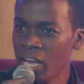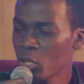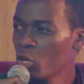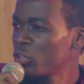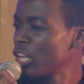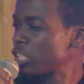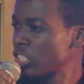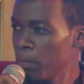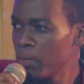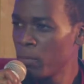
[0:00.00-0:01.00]
you know, there are
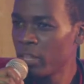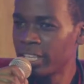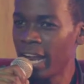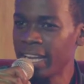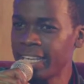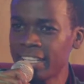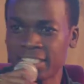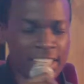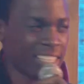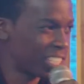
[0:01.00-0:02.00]
some people that can get
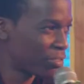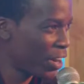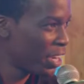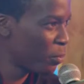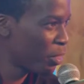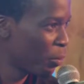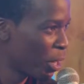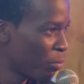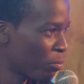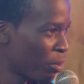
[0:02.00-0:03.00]
satisfied with the
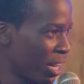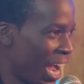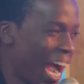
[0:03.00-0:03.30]
word of God.